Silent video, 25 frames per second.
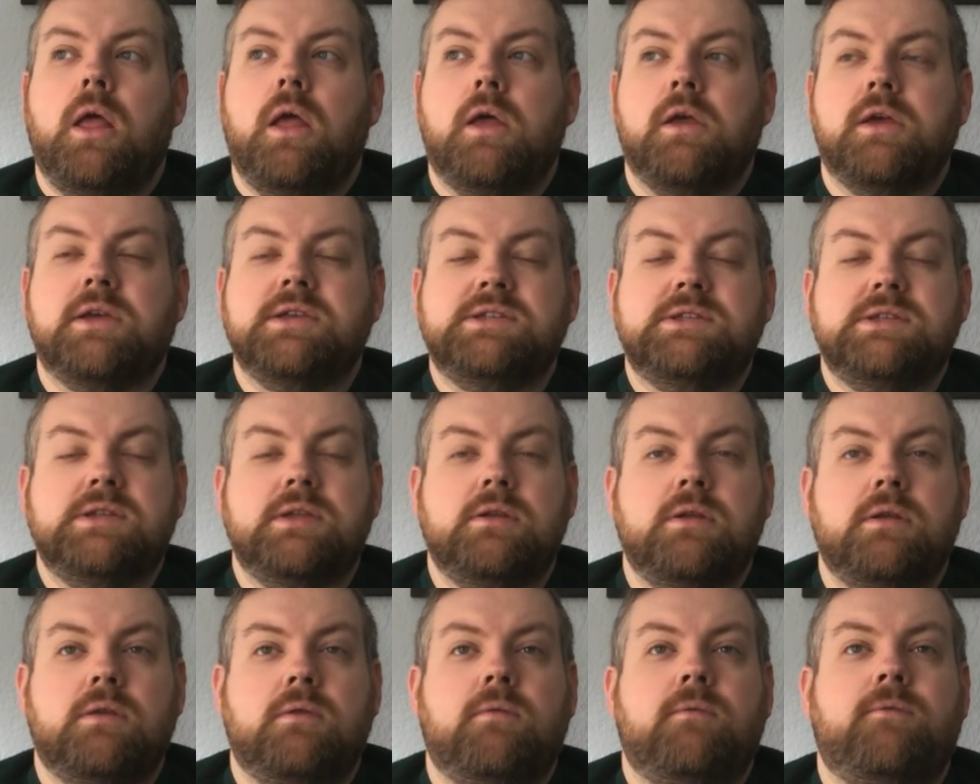because
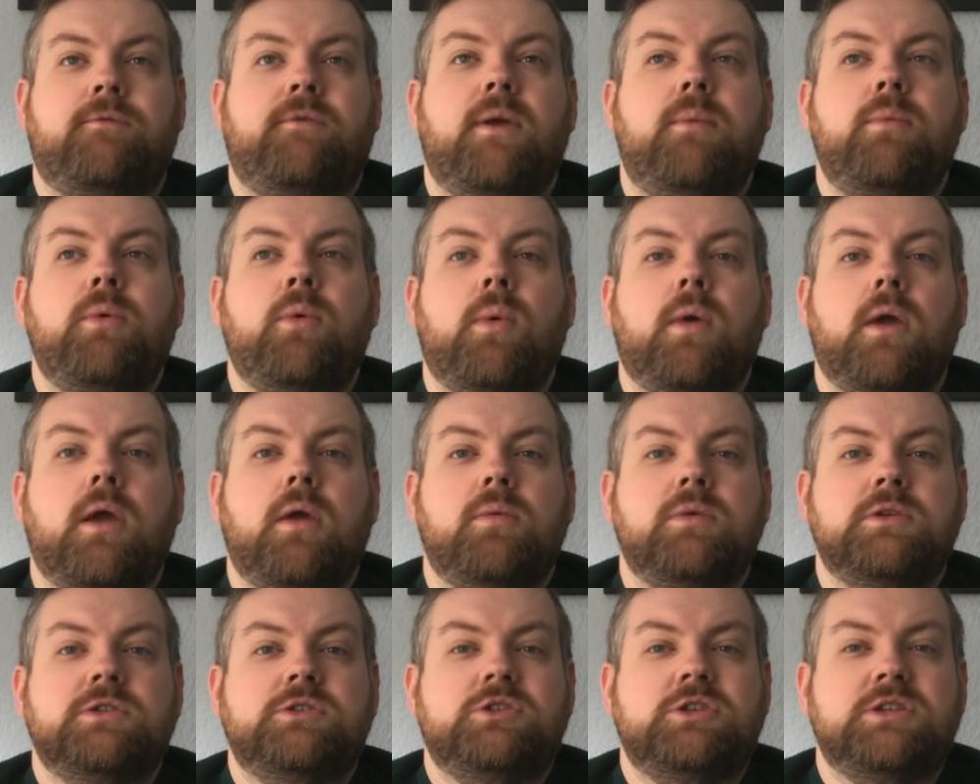February
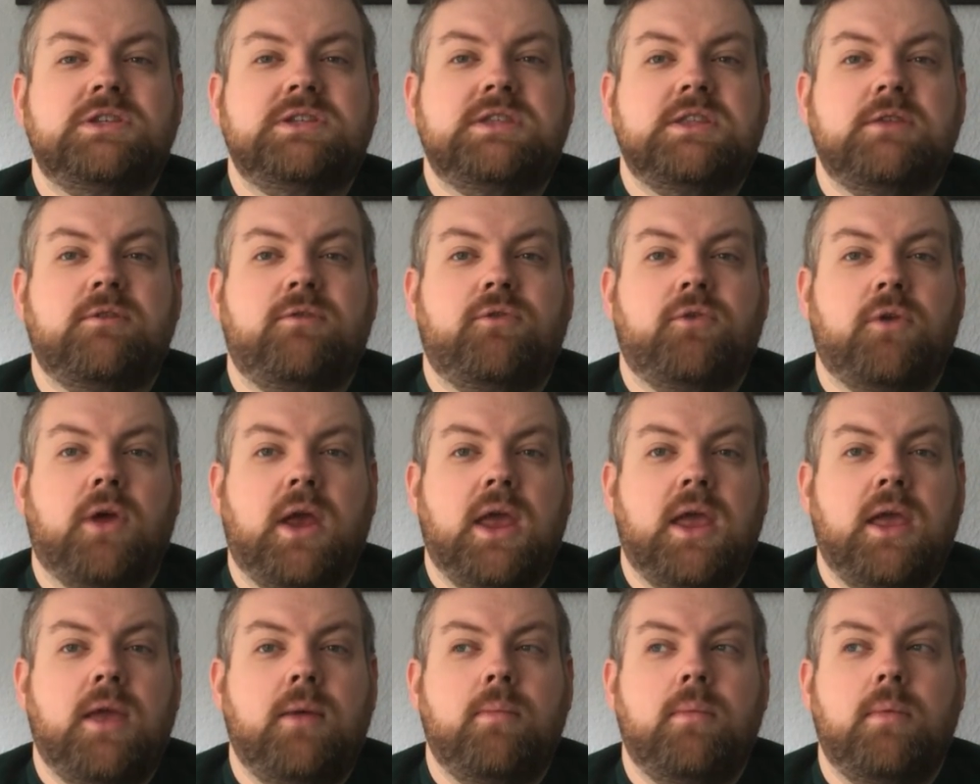was just the
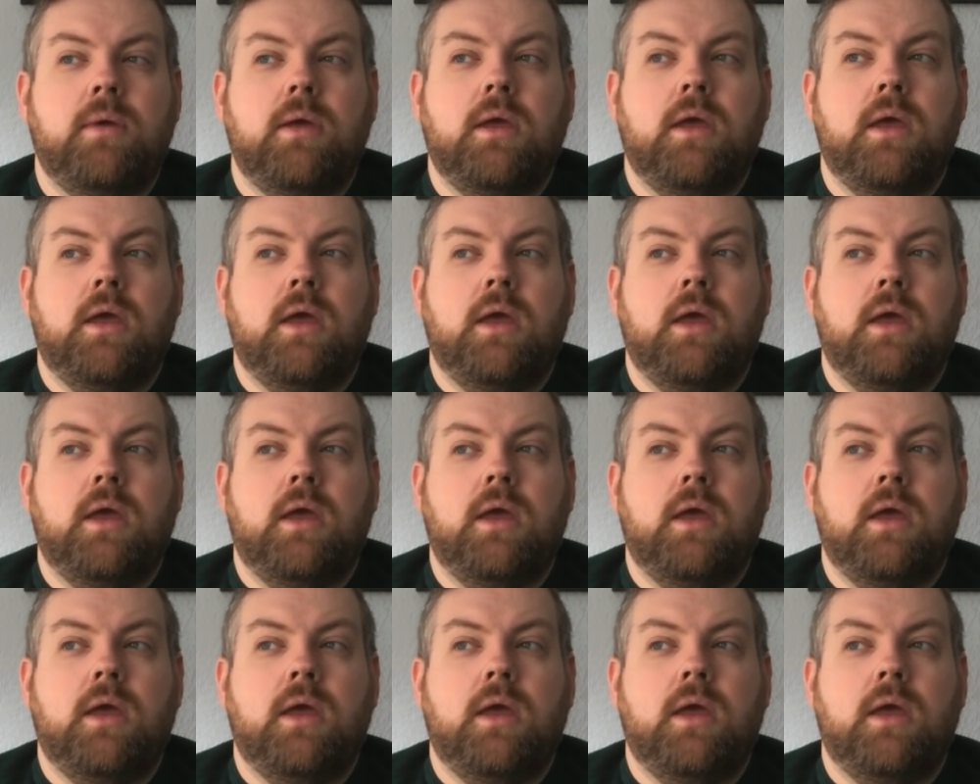frame